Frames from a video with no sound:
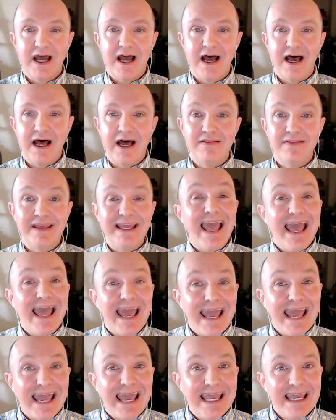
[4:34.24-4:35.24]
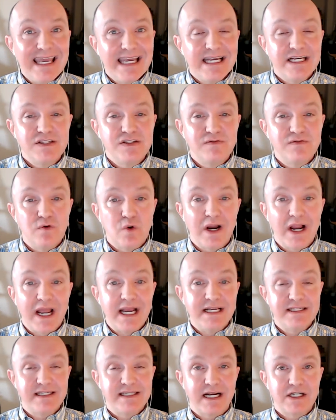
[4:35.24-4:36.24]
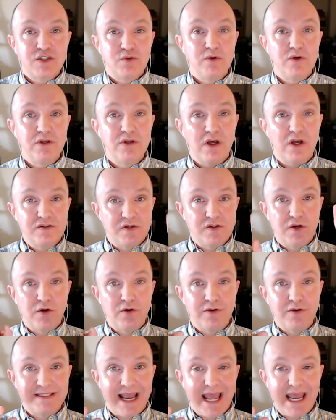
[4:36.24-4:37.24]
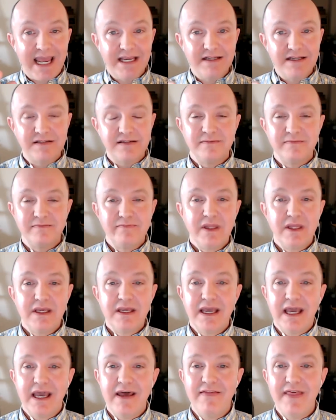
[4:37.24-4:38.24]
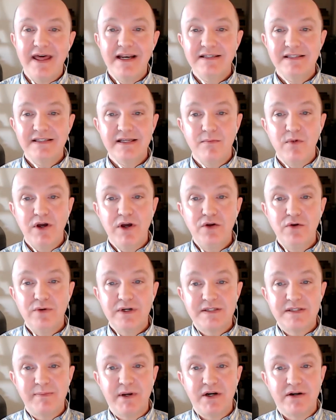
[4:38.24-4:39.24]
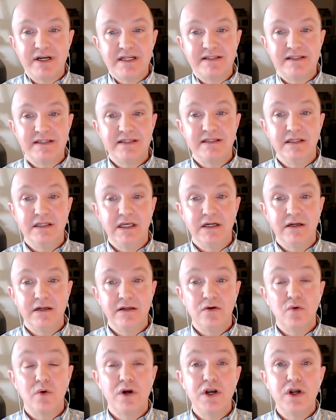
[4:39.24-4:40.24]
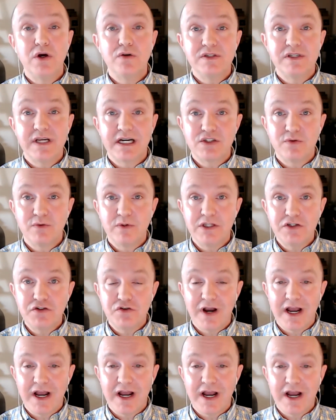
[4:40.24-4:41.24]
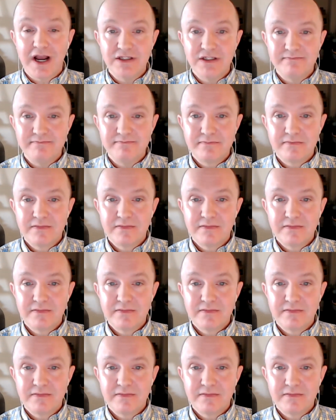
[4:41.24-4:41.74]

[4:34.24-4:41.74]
Uh, the A is for asexual, also known as ace, and that is someone who experiences little or no sexual attraction.